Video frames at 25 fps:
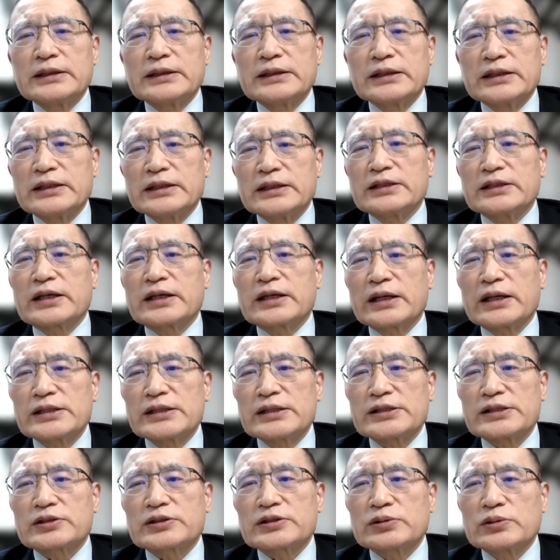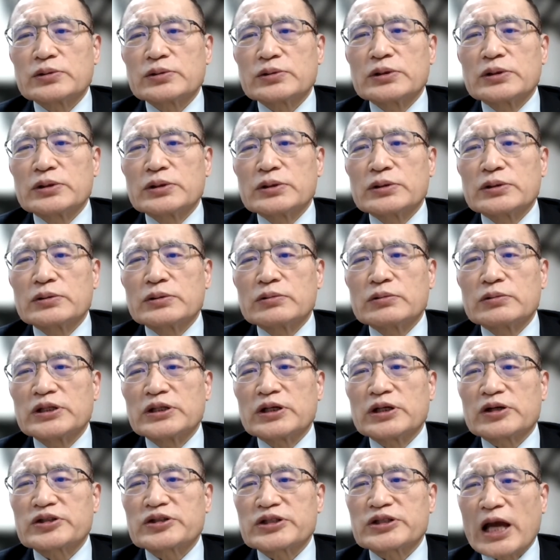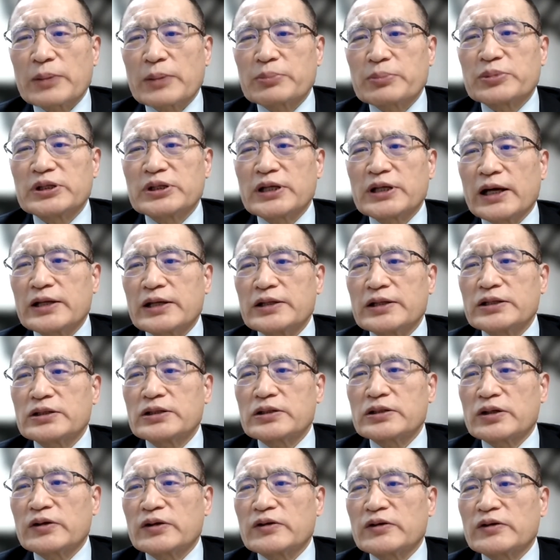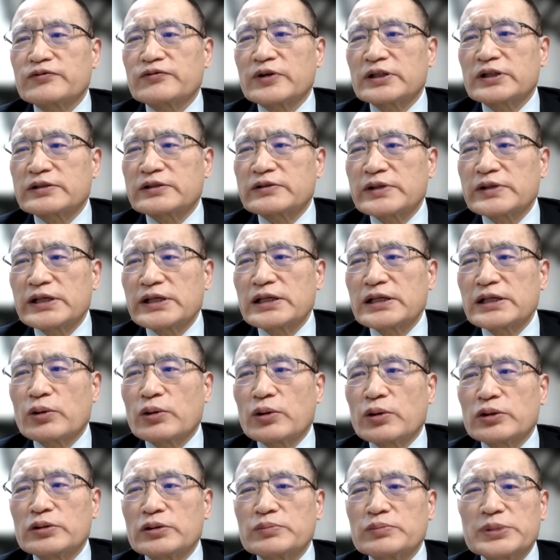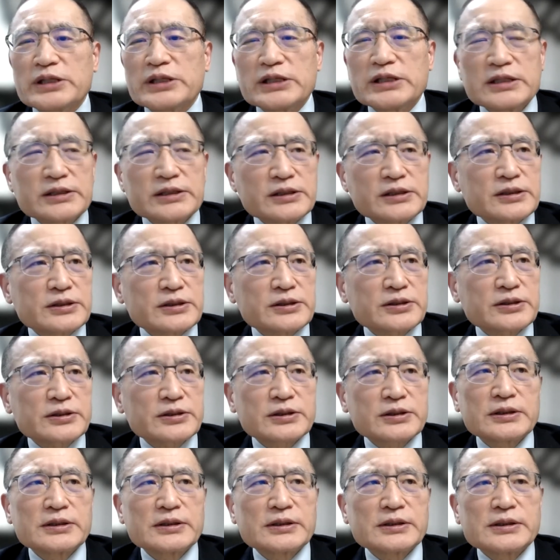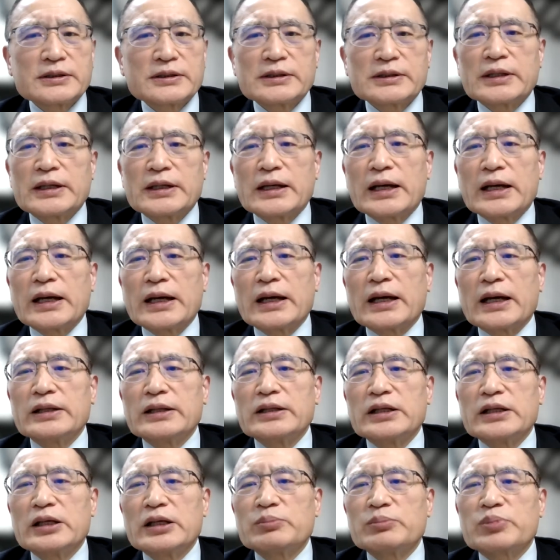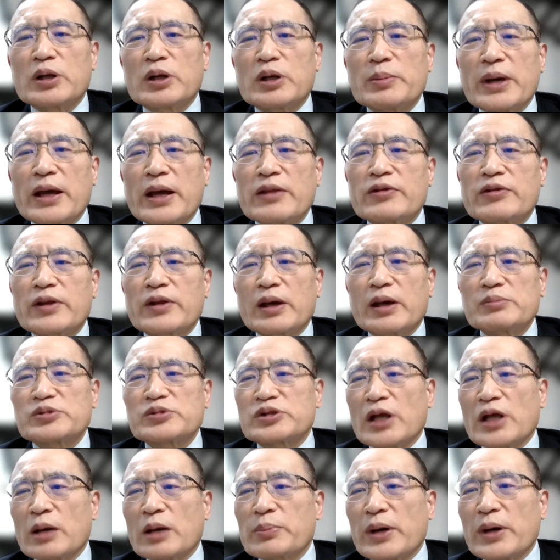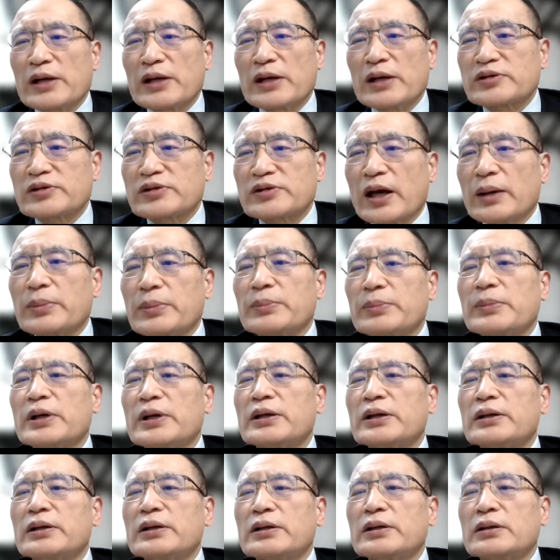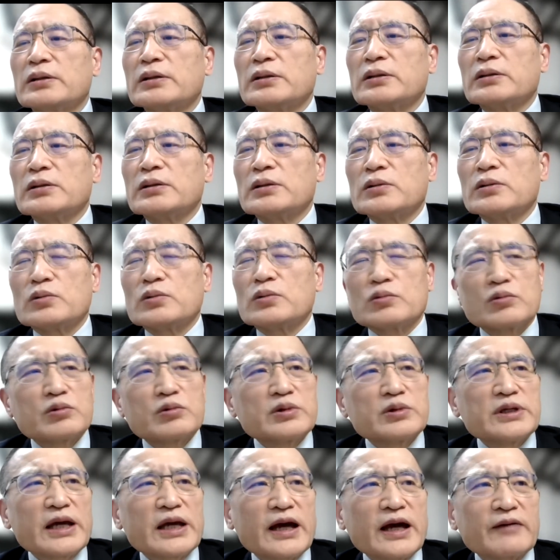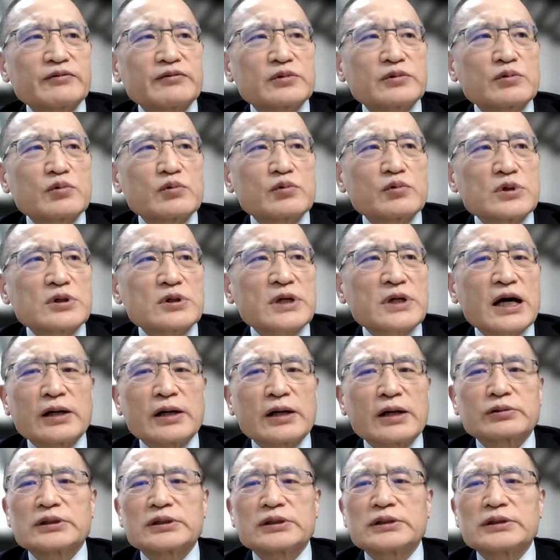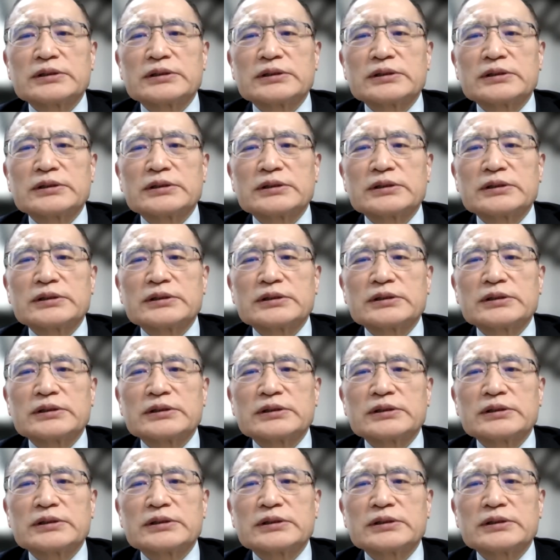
In case we accept the idea of agreeing on pieces and implement them step by step, we have to work out